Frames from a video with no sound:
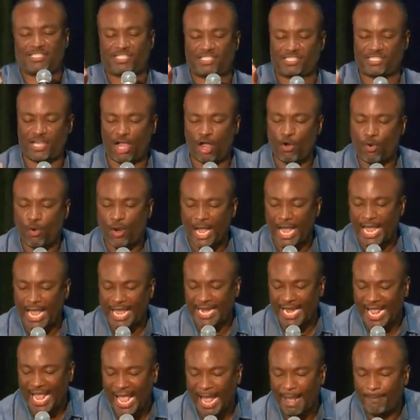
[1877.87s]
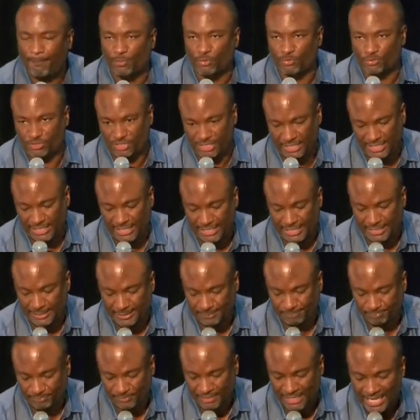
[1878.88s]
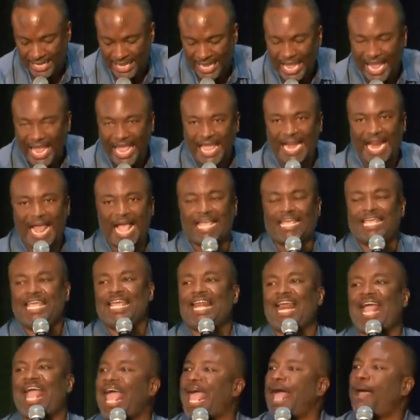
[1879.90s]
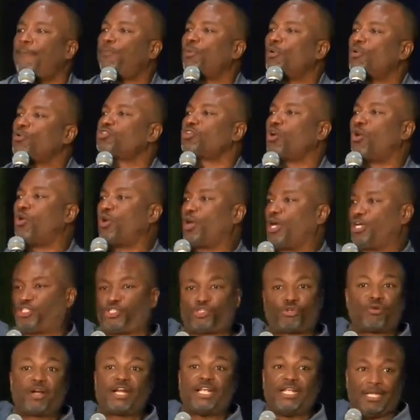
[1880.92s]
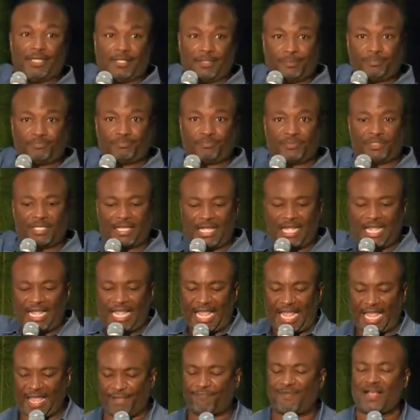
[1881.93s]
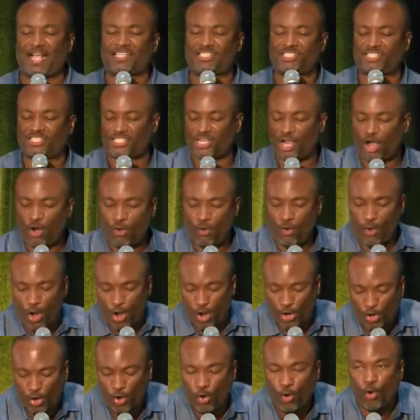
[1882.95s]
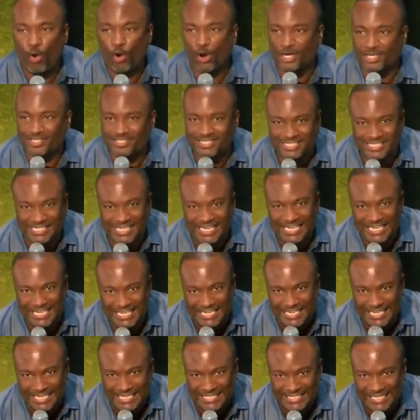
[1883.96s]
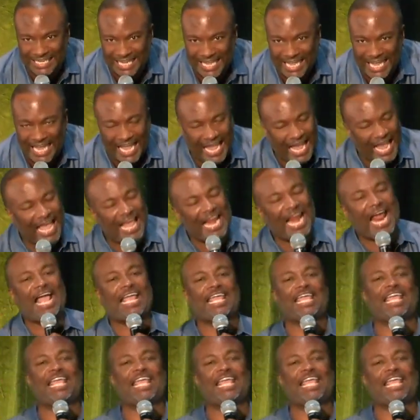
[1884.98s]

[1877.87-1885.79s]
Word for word: sow an apple seed and I get apples on a tree, if I sow a corn seed and I